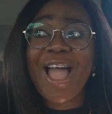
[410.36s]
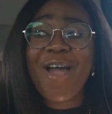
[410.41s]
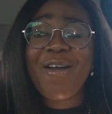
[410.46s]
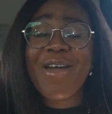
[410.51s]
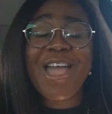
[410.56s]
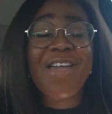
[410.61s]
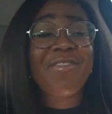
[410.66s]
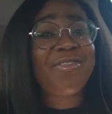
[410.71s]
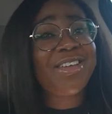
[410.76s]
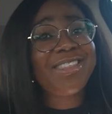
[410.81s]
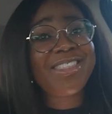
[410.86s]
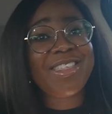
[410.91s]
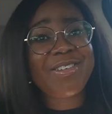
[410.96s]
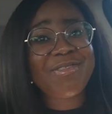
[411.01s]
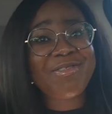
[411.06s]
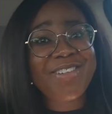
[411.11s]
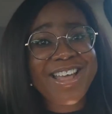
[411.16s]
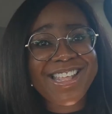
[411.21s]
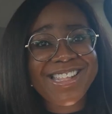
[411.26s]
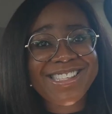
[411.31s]

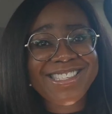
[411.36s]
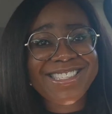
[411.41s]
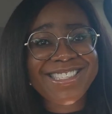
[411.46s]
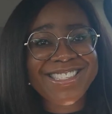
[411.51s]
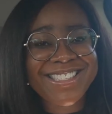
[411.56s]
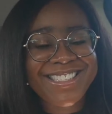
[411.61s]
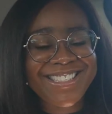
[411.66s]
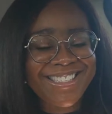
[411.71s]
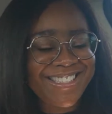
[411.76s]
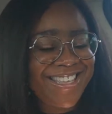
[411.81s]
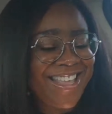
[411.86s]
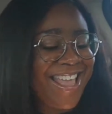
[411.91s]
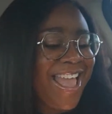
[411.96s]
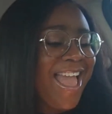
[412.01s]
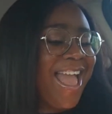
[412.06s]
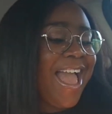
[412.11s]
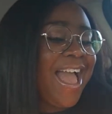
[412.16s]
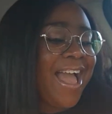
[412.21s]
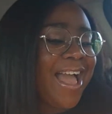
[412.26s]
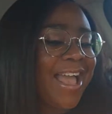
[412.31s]
everything went.
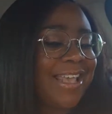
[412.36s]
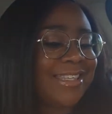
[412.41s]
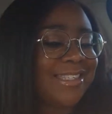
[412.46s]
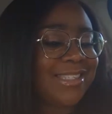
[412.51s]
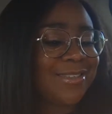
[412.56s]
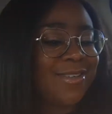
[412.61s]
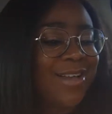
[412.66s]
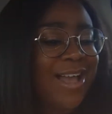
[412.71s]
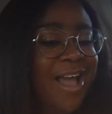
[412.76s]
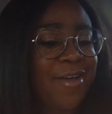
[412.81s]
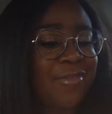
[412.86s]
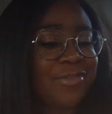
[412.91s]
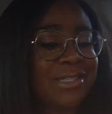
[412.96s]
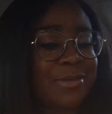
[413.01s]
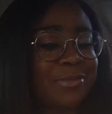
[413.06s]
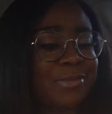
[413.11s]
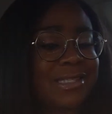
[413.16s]
I still have some